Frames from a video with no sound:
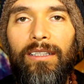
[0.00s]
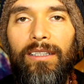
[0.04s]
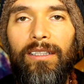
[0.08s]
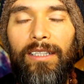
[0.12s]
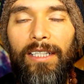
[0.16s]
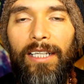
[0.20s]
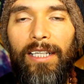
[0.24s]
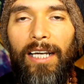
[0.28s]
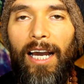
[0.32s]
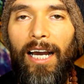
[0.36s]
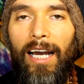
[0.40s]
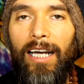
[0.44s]

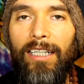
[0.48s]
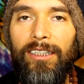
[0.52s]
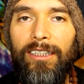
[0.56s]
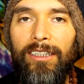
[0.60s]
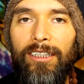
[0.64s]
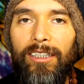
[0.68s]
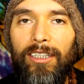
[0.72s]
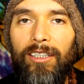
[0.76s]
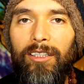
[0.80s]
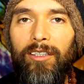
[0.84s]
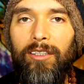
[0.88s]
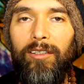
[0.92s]
They
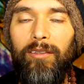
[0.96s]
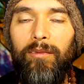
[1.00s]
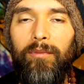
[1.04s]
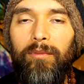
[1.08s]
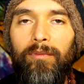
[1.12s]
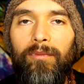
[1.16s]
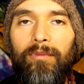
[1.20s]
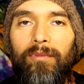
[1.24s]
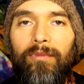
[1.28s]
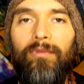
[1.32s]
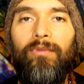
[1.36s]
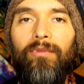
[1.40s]
asked
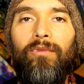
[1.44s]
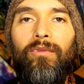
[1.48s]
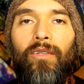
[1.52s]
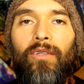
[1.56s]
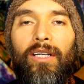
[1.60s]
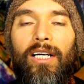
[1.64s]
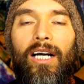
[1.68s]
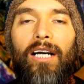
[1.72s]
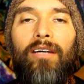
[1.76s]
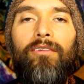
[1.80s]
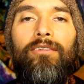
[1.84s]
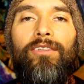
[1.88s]
him,
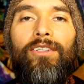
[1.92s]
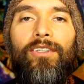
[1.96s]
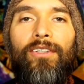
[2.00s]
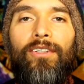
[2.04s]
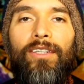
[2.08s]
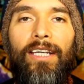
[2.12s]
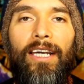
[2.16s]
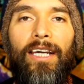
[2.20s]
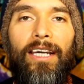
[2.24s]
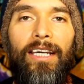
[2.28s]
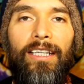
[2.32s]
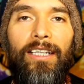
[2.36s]
what have you
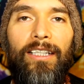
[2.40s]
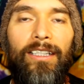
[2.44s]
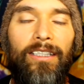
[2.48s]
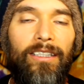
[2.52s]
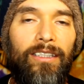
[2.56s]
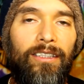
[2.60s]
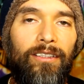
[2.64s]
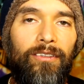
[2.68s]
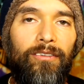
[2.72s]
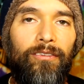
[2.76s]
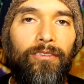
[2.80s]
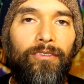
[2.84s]

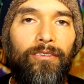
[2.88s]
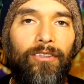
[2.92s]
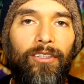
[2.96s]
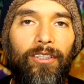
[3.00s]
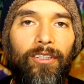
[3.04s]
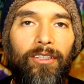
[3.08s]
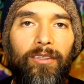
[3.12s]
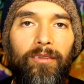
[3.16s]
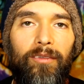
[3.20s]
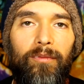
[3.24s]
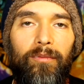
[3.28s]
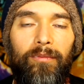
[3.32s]
gained
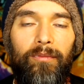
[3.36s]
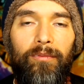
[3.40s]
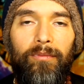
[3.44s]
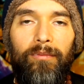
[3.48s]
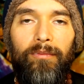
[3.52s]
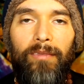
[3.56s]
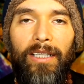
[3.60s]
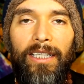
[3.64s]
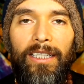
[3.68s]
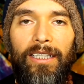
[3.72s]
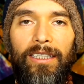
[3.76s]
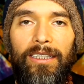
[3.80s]
from
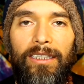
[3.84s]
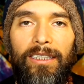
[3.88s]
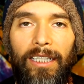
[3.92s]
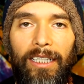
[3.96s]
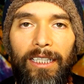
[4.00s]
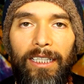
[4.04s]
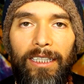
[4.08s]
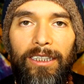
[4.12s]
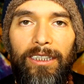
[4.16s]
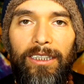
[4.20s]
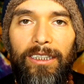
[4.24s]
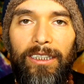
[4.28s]

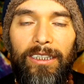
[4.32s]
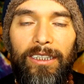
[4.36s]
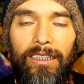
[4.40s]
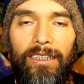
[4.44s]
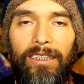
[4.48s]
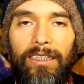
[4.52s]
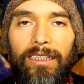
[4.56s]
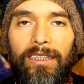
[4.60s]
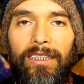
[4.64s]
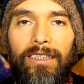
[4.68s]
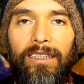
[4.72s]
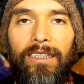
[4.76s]
meditation?
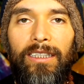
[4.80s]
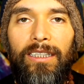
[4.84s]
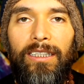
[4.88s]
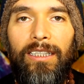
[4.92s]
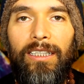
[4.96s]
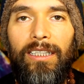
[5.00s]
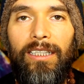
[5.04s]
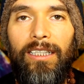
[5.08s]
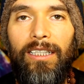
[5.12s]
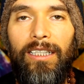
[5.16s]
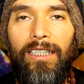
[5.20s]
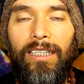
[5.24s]

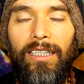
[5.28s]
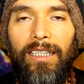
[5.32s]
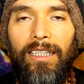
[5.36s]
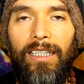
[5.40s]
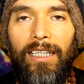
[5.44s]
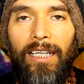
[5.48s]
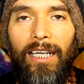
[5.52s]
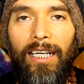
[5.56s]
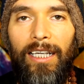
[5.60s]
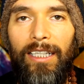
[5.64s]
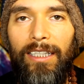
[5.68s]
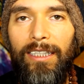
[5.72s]

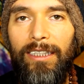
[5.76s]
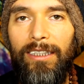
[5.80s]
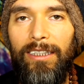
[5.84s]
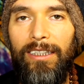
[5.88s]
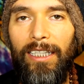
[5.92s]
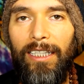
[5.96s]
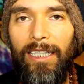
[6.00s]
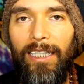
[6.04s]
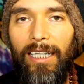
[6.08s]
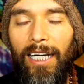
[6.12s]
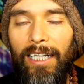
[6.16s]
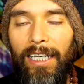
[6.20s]
And he
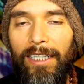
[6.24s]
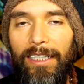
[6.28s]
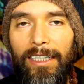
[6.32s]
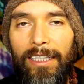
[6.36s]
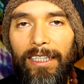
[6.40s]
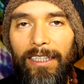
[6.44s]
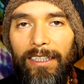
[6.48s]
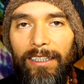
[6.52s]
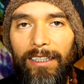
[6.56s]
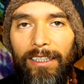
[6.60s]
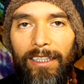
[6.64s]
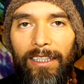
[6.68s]
said, I
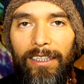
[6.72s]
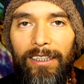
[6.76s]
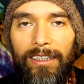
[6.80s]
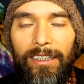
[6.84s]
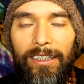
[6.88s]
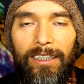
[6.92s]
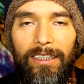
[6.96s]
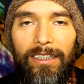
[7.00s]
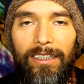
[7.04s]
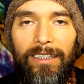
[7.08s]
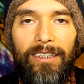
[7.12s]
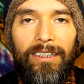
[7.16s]
gained
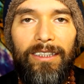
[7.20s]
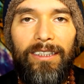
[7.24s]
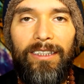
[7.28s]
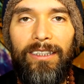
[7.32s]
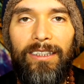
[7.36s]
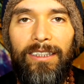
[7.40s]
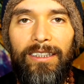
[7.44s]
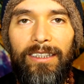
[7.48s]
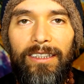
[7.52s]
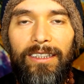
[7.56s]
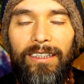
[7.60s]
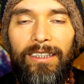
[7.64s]
nothing.
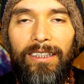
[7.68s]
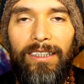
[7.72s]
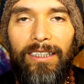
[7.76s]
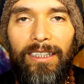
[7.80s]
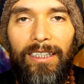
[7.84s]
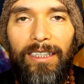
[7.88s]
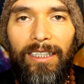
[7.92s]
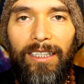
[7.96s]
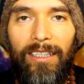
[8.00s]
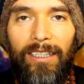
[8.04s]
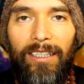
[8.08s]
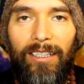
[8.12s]

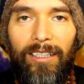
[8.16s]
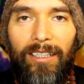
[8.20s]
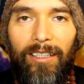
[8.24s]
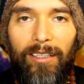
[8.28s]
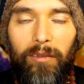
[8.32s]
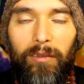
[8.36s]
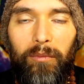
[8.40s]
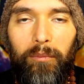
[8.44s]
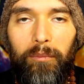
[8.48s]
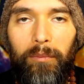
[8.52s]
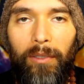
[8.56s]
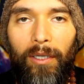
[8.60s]

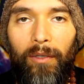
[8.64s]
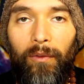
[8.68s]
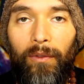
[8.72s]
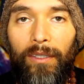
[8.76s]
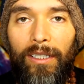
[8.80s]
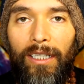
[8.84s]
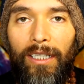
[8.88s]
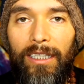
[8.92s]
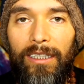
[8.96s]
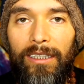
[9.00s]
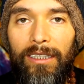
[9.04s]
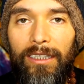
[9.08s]
But
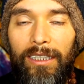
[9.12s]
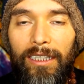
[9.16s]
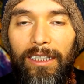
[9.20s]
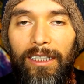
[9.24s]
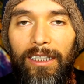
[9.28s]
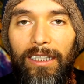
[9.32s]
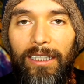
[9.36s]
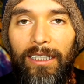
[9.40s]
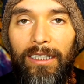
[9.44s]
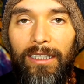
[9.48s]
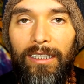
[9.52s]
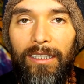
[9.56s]
what I
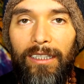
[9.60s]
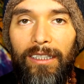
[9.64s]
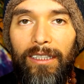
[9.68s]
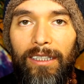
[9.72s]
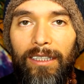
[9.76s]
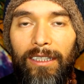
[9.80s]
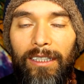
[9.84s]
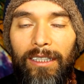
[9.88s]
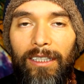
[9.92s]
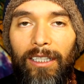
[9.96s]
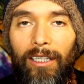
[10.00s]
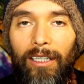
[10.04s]
did
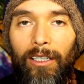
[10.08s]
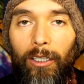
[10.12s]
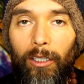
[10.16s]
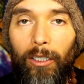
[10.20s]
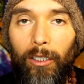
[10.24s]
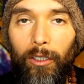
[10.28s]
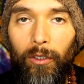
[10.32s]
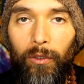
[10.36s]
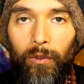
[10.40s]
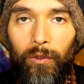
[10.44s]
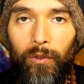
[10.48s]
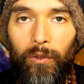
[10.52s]

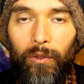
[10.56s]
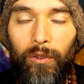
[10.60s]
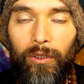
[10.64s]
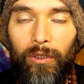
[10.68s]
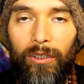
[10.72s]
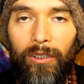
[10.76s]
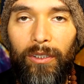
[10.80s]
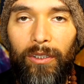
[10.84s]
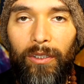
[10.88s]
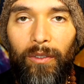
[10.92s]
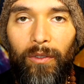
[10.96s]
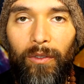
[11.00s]

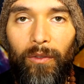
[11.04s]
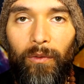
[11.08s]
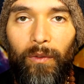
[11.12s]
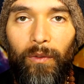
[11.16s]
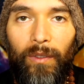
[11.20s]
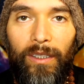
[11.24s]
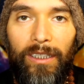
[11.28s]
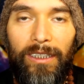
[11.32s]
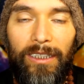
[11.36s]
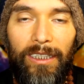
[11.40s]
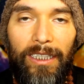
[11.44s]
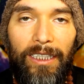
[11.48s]
lose
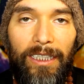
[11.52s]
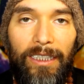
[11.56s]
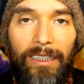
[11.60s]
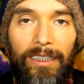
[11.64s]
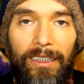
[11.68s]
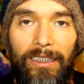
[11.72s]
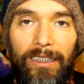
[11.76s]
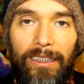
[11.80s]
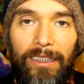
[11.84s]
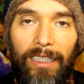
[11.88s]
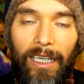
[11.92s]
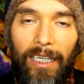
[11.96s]
was
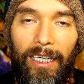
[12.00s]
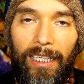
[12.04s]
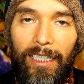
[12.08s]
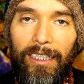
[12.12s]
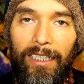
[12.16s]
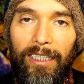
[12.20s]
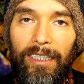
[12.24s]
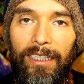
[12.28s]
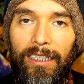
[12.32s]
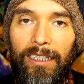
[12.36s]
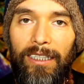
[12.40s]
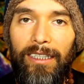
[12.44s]

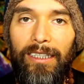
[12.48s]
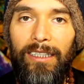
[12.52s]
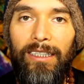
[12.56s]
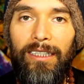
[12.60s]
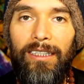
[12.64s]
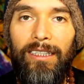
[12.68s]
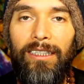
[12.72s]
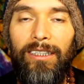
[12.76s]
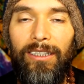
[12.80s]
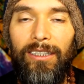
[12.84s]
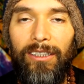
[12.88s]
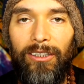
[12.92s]
anxiety,
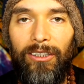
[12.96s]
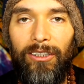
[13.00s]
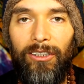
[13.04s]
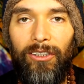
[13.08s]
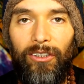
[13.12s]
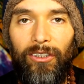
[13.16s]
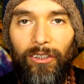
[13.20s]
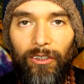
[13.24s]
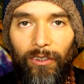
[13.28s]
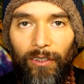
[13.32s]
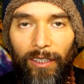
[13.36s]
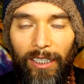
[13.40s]

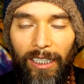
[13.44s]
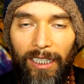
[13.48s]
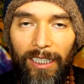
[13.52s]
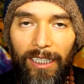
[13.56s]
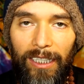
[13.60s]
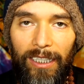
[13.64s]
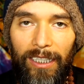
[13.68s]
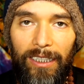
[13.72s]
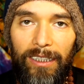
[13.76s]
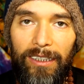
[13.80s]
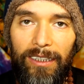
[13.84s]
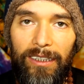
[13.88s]

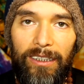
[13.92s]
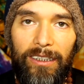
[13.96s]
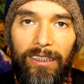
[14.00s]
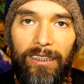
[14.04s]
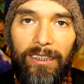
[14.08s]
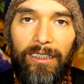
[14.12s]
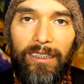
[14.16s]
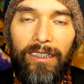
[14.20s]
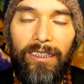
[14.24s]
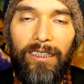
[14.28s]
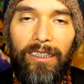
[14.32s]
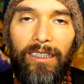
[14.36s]

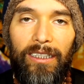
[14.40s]
stress,